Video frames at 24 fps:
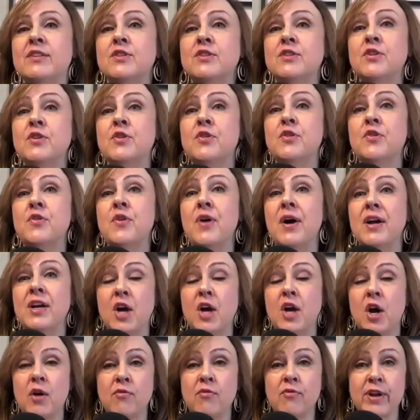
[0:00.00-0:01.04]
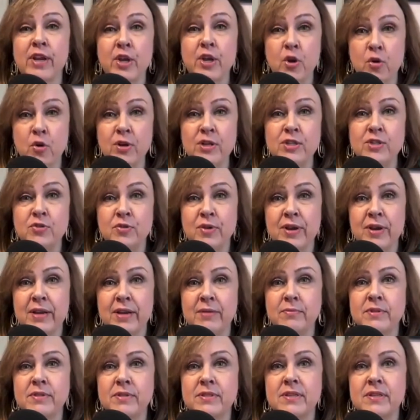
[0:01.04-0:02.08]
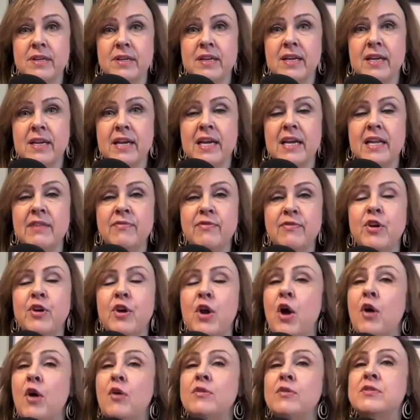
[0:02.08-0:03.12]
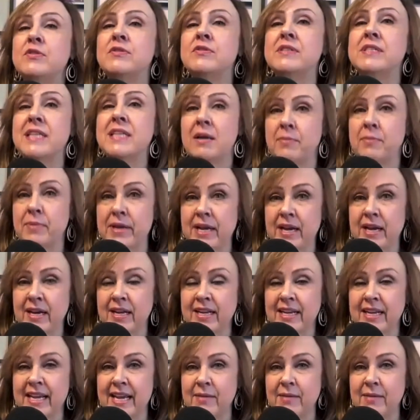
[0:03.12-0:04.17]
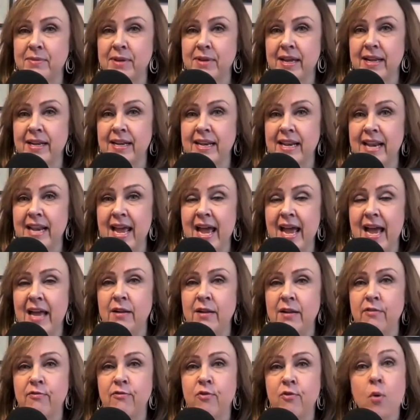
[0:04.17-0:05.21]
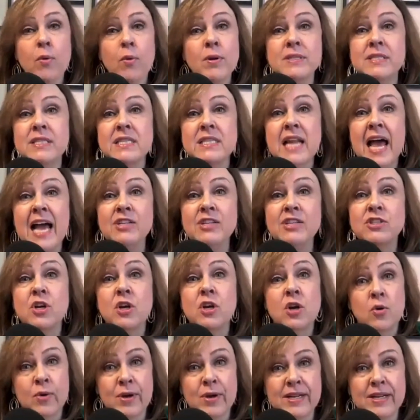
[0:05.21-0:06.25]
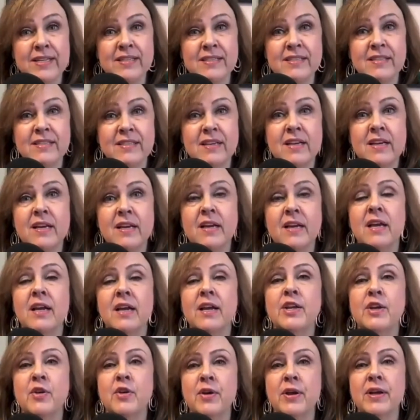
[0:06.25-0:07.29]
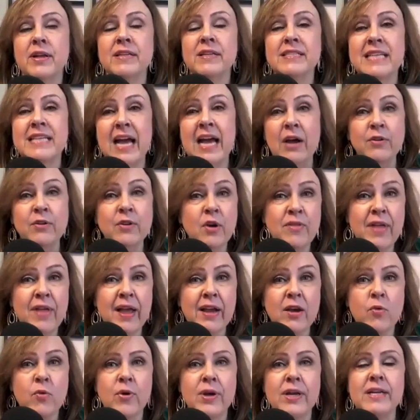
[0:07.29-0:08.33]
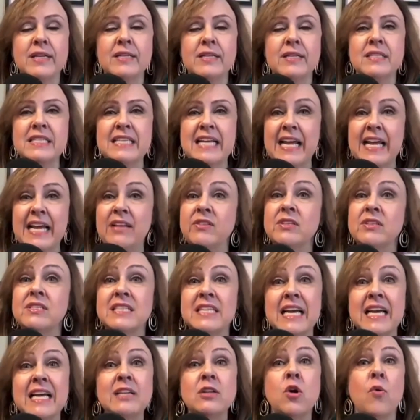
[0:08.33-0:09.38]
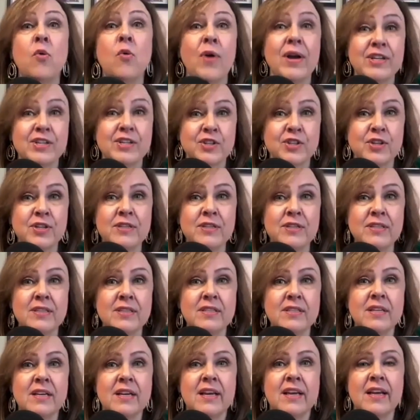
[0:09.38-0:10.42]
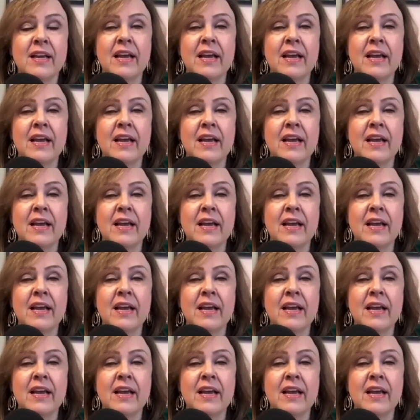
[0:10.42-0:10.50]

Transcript: to uncovering your dreams. And if you go to debbiecunningham.net/quiz, you can download that quiz, take the 10 questions,